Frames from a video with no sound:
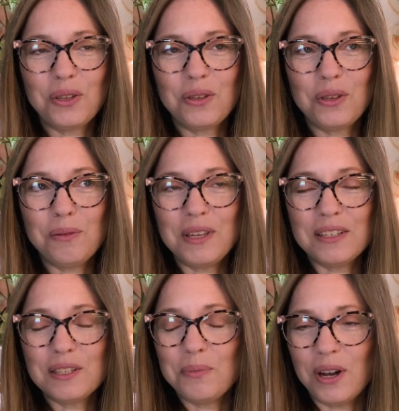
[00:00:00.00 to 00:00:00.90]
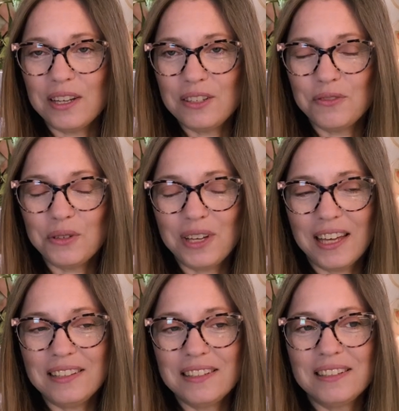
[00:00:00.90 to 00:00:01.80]
could be a surprise for you
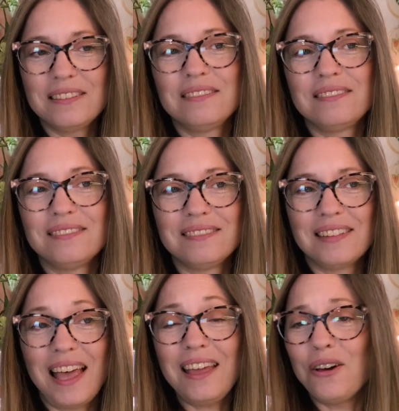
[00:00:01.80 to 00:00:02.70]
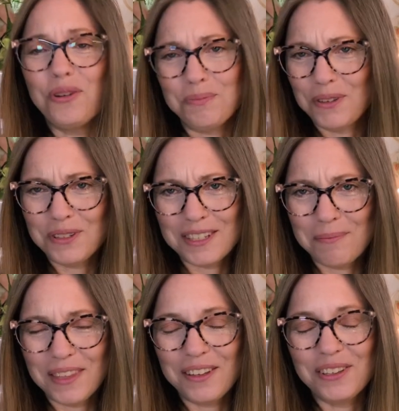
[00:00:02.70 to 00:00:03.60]
guys. I hope there's
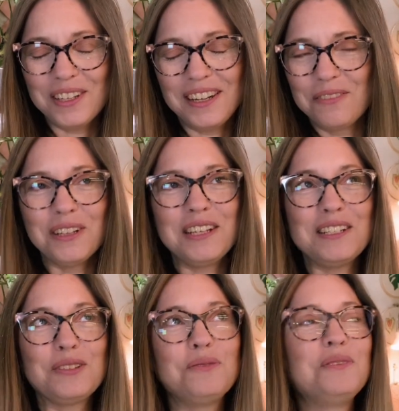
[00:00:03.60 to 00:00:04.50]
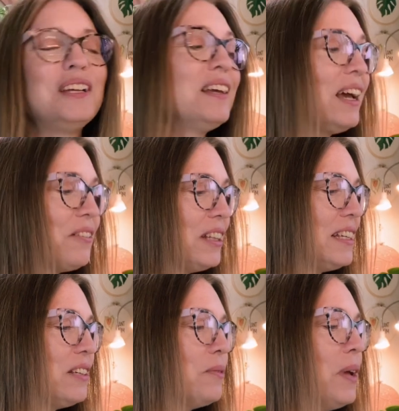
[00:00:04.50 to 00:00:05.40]
something good. I really do. I
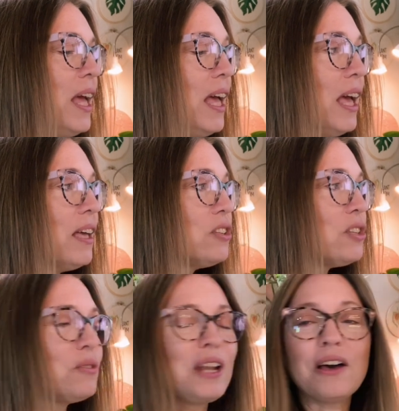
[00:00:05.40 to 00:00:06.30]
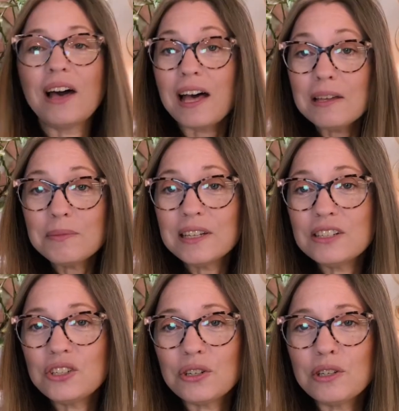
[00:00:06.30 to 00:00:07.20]
really do. So now I am going
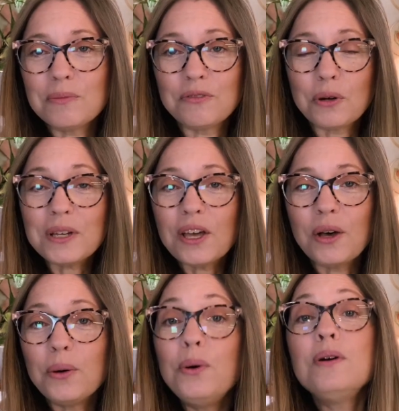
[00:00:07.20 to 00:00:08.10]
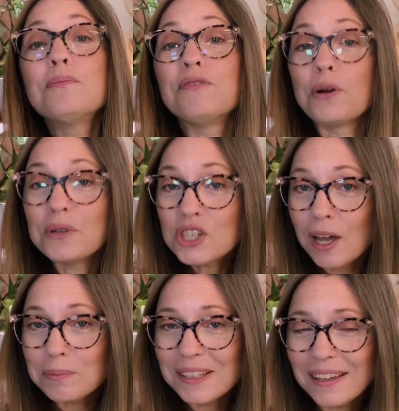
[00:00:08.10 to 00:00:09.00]
to show you before we
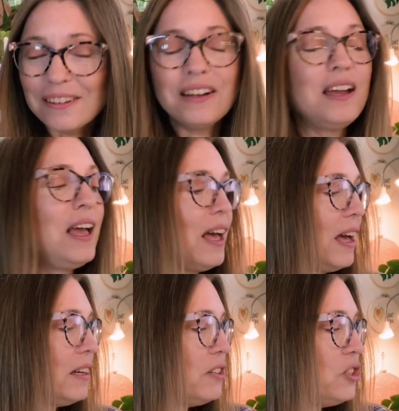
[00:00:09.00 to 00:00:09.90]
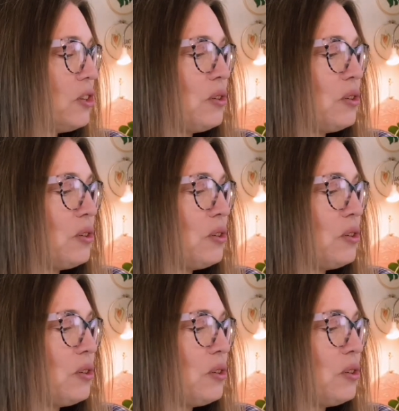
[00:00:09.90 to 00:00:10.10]
shop together, I'm going to show